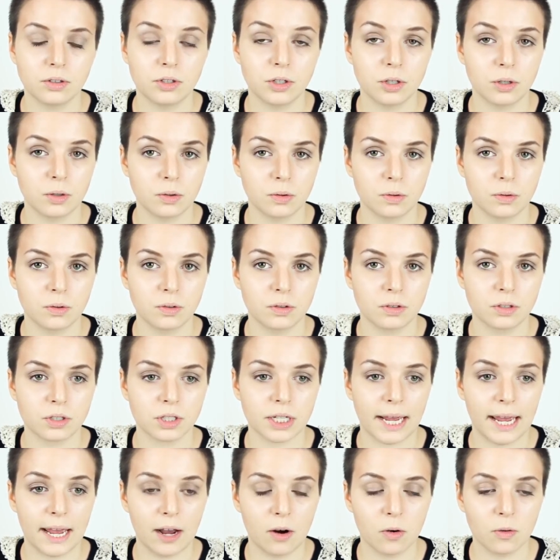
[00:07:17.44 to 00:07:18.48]
do
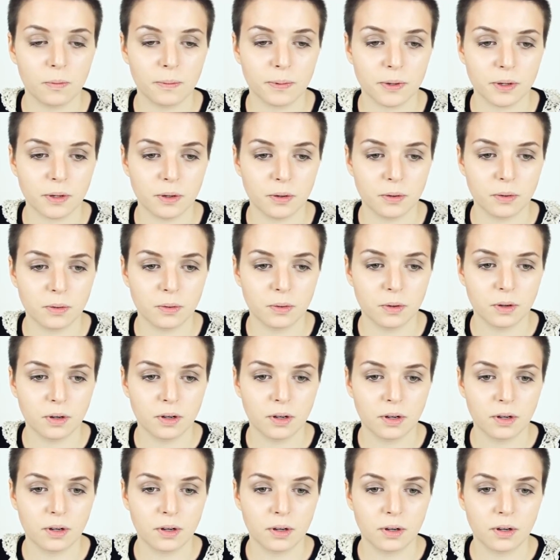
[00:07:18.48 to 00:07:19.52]
to help you
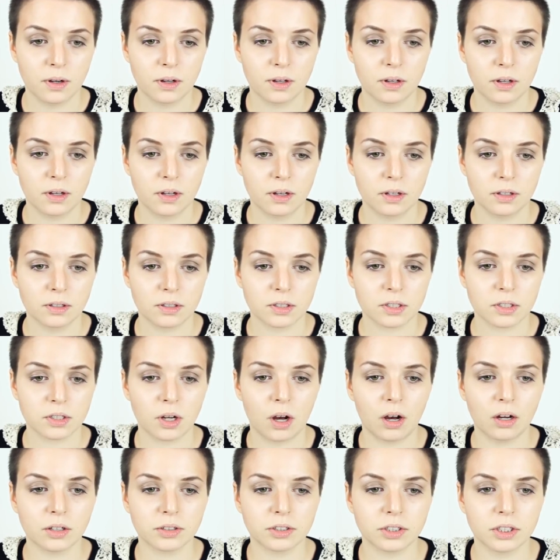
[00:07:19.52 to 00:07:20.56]

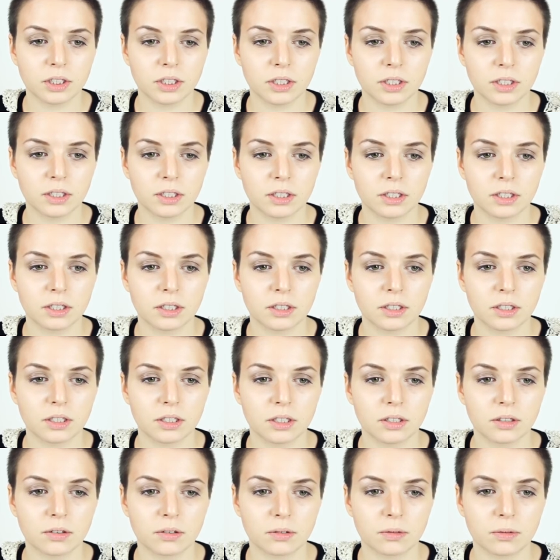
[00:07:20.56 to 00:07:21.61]
start to
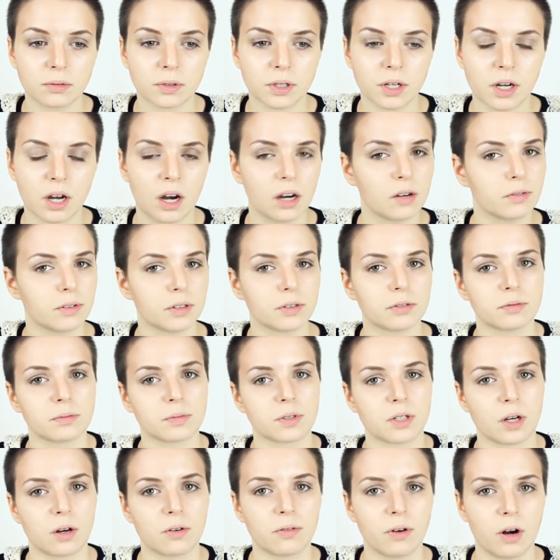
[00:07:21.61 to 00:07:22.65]
recover from
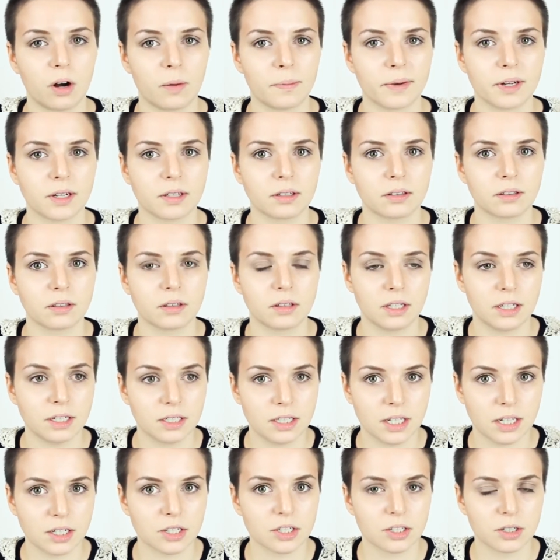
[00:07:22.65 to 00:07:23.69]
self harming, the
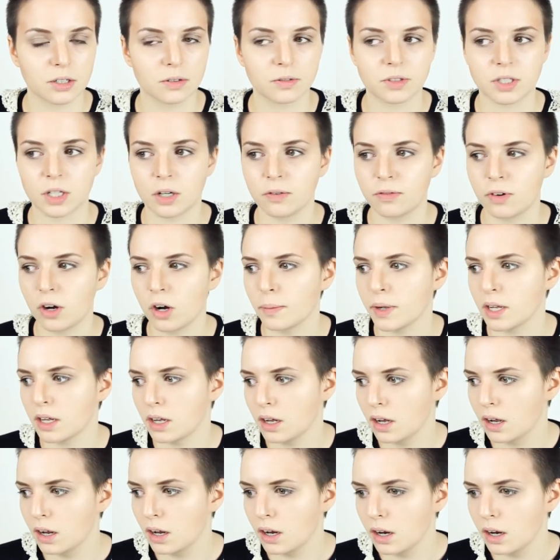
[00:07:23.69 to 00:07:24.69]
addiction of self harming.